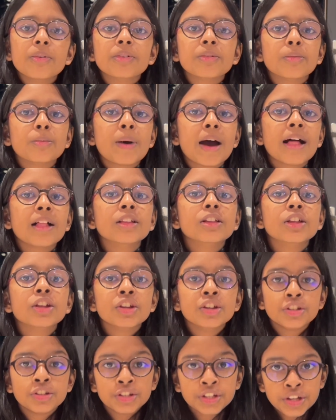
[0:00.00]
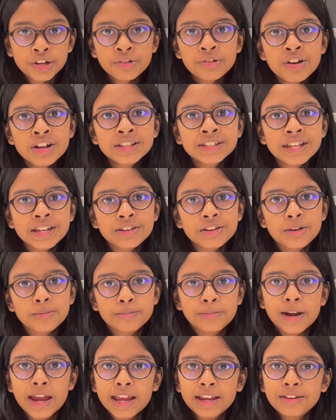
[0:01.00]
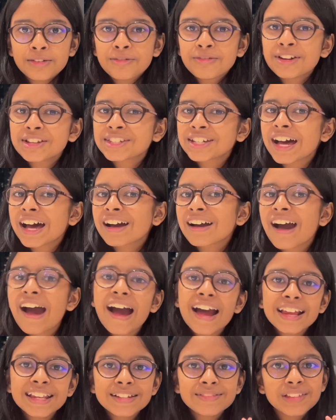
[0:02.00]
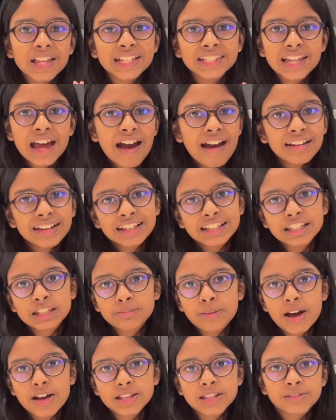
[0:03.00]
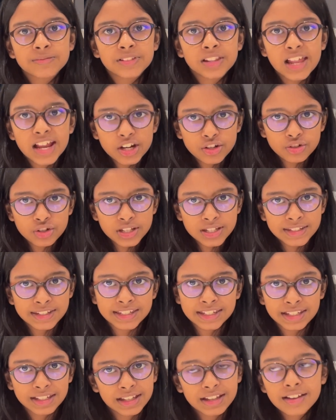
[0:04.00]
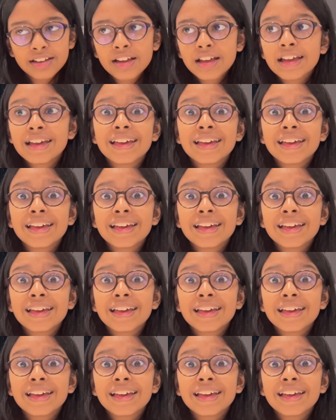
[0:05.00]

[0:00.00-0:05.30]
well, neurons in your brain, which are kind of like tiny sparks of electricity,